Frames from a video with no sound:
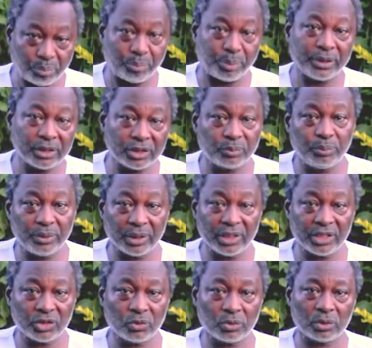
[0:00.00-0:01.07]
be
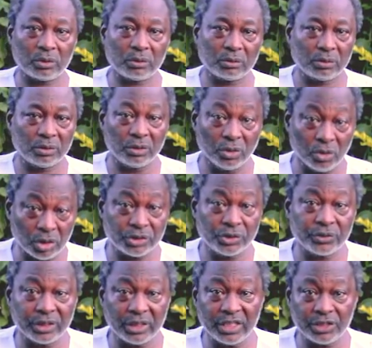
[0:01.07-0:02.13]
spiritual, not
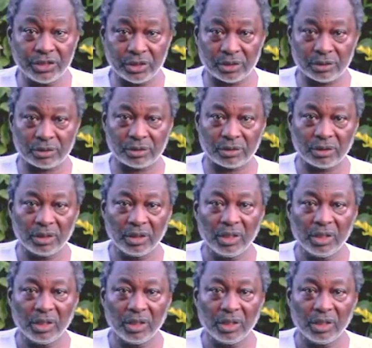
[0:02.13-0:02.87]
religious.